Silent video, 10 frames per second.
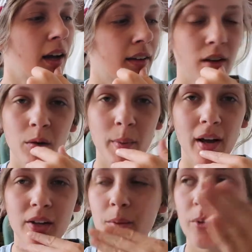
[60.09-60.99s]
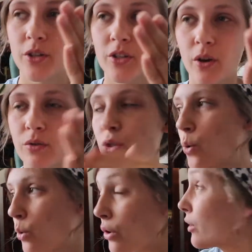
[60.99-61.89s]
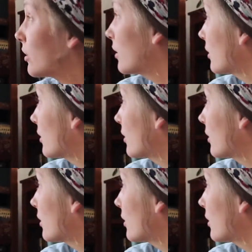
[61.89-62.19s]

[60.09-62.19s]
I thought about a bookshelf tour